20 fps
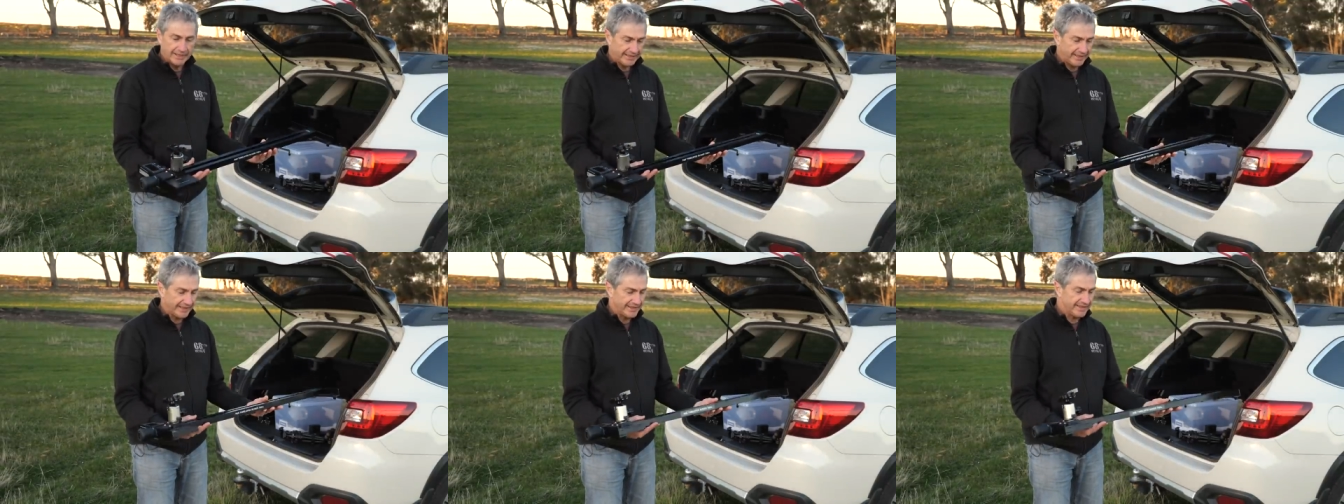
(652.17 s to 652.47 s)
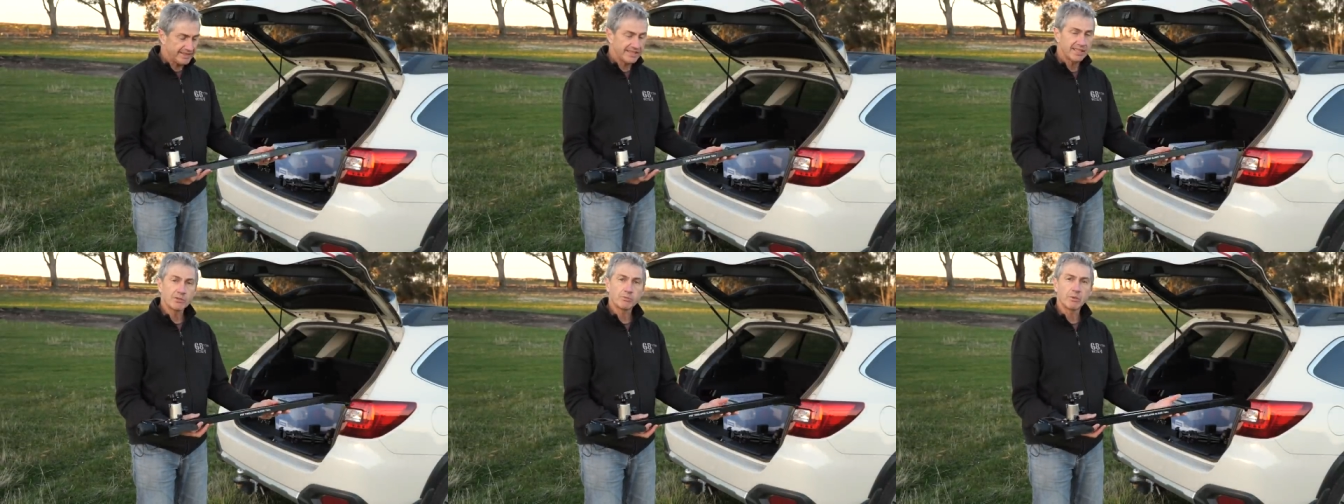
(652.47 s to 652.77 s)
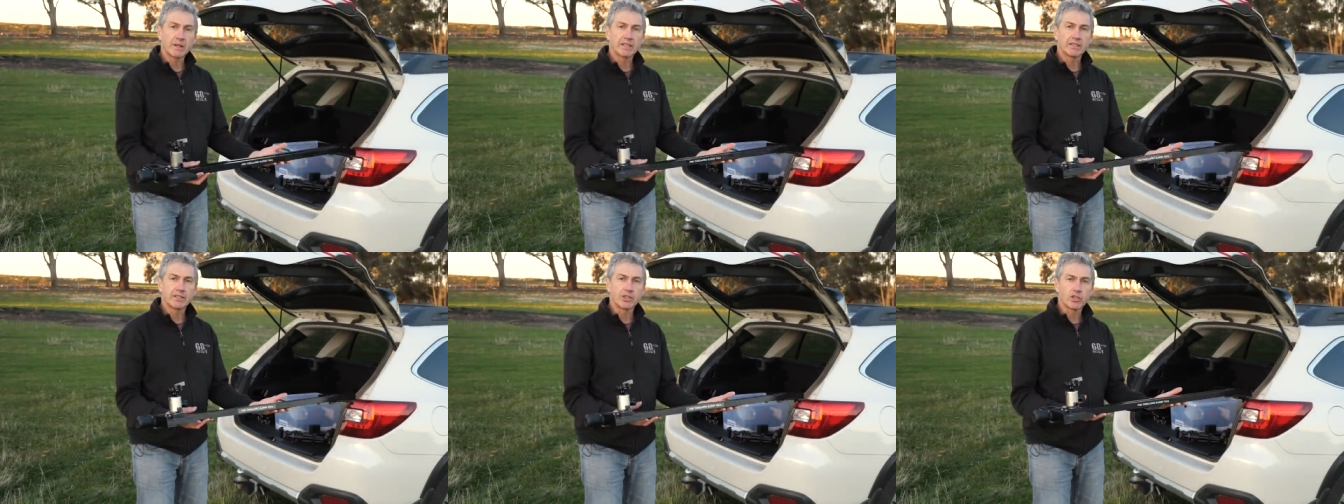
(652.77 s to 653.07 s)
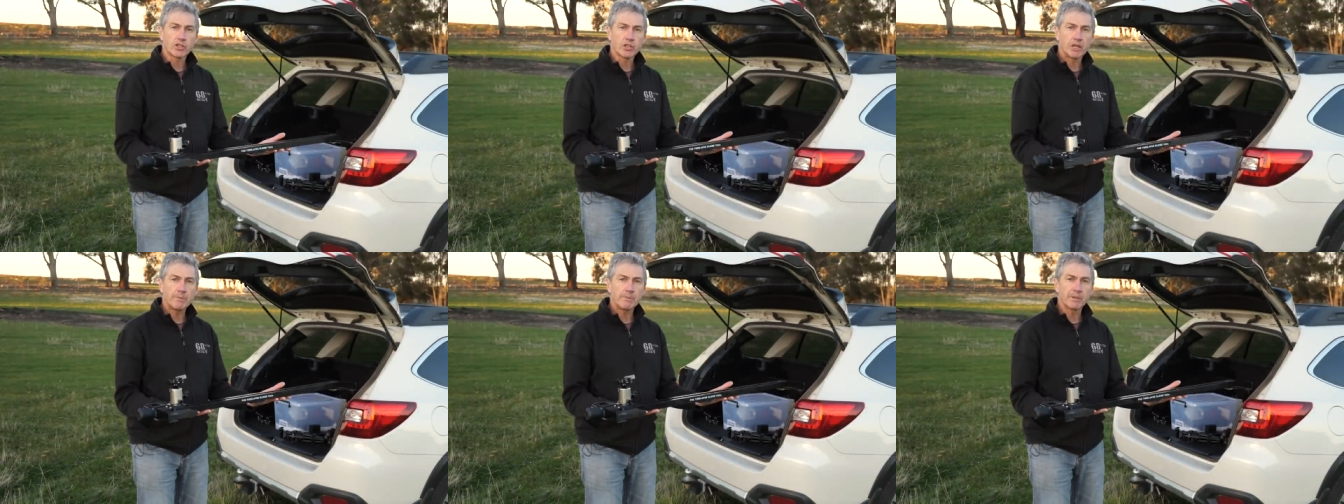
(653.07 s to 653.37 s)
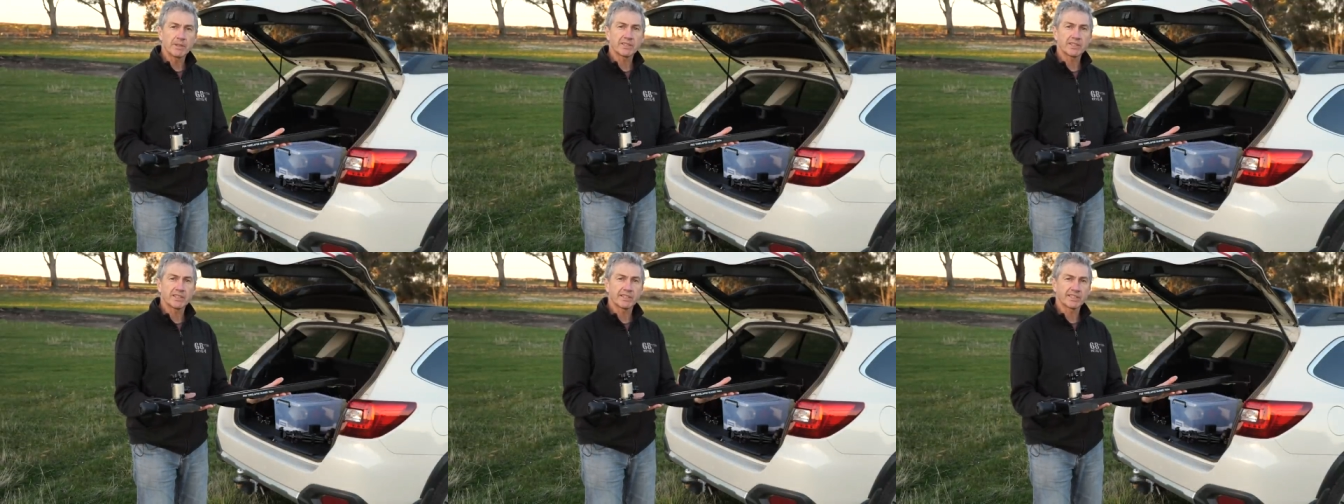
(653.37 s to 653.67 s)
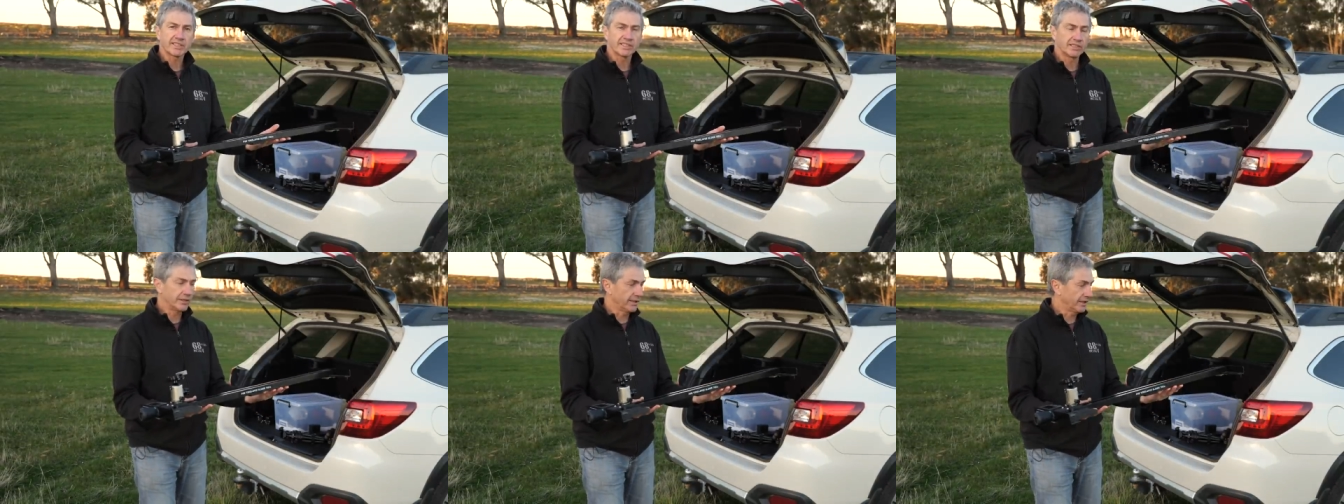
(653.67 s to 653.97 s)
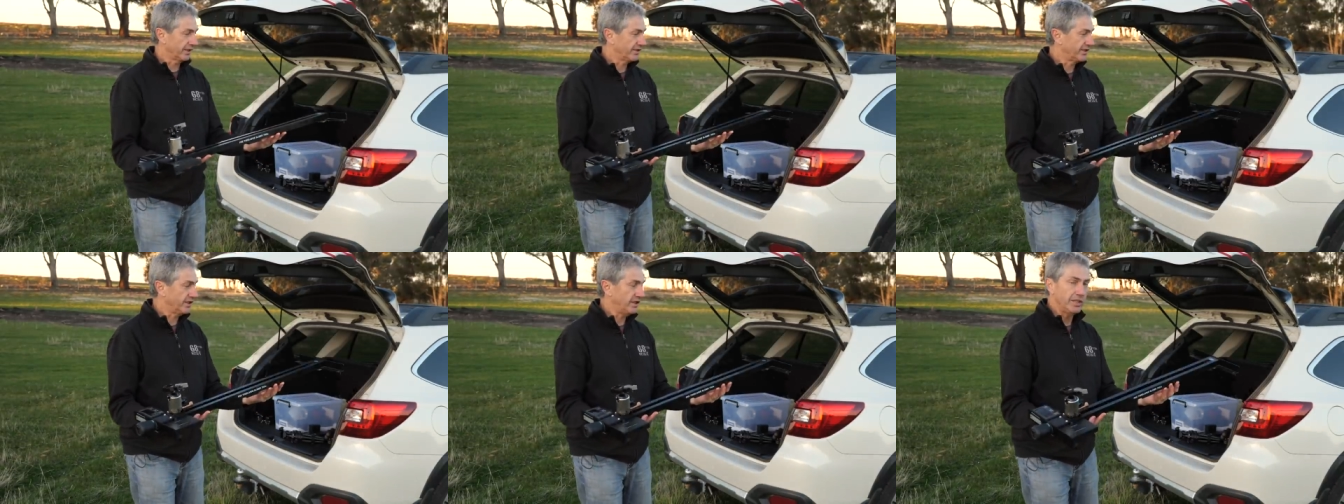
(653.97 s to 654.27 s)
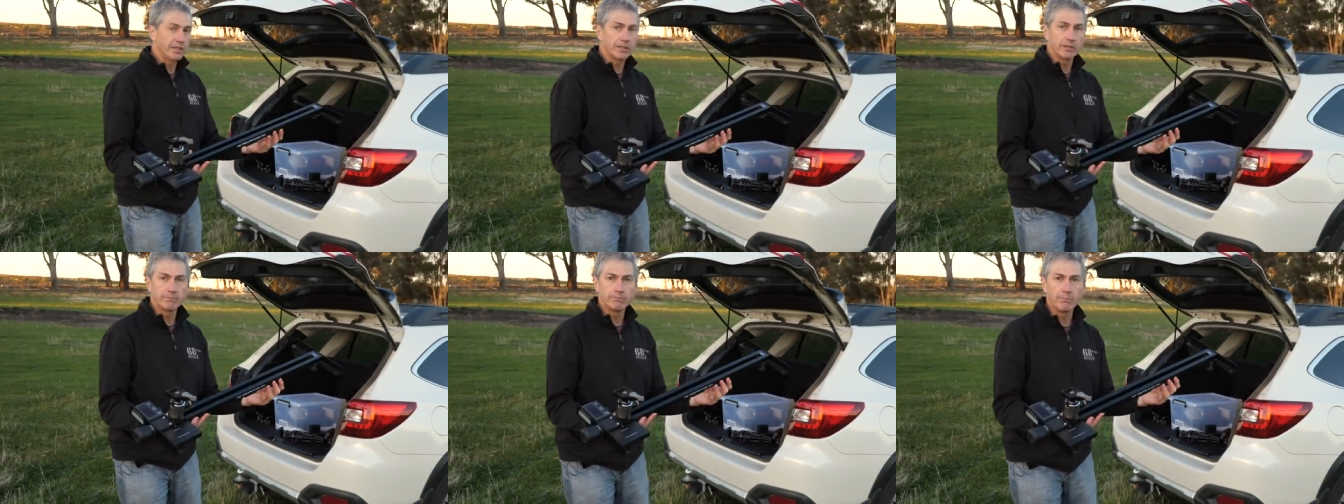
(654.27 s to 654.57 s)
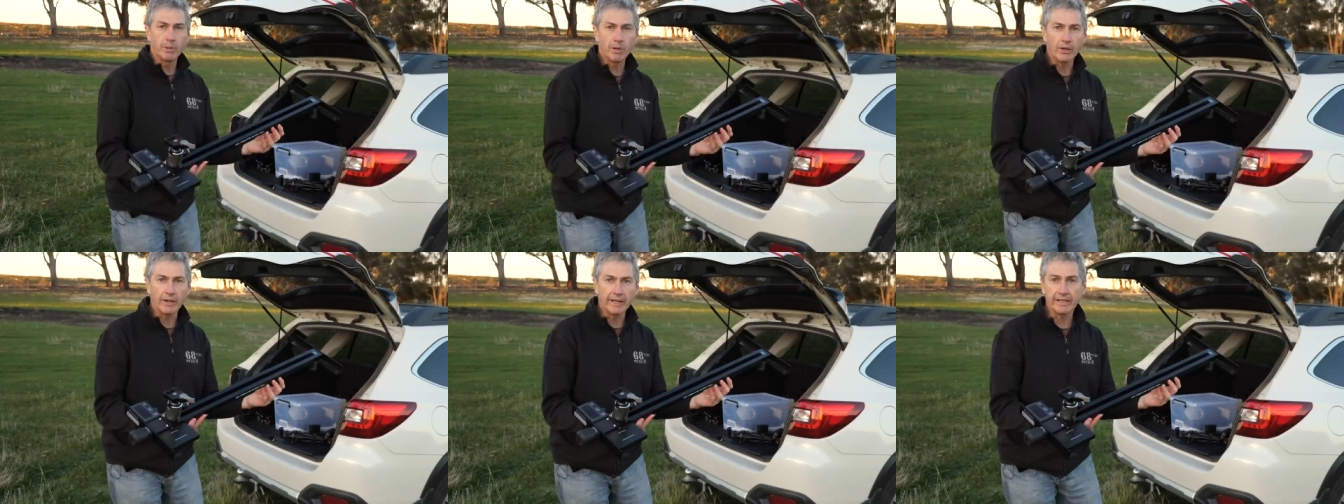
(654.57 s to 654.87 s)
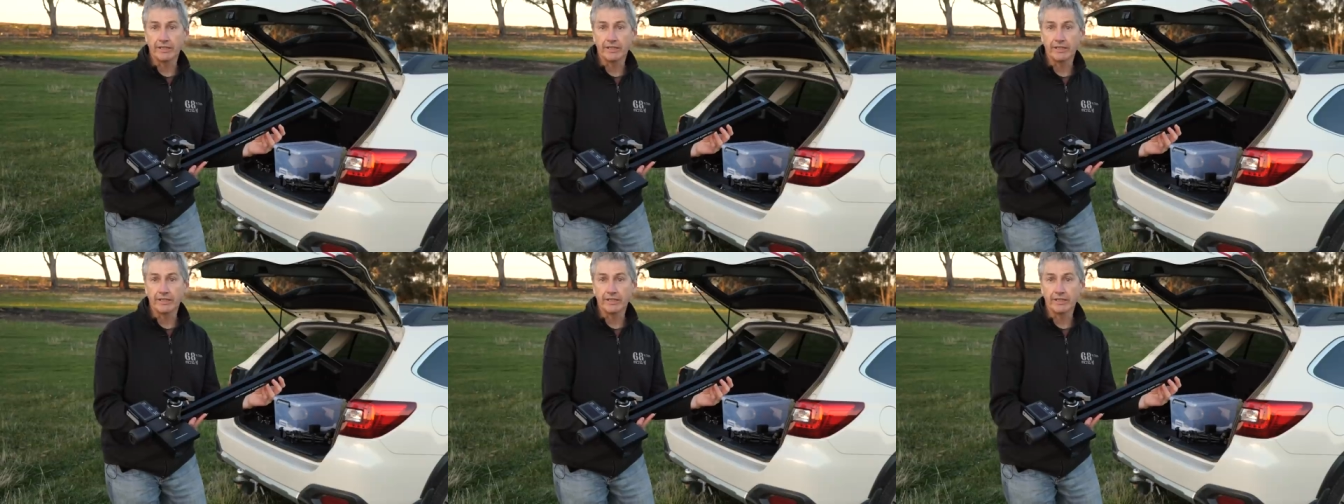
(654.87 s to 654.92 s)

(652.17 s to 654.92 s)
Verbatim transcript: Now this is one of the cheapest sliders that you could buy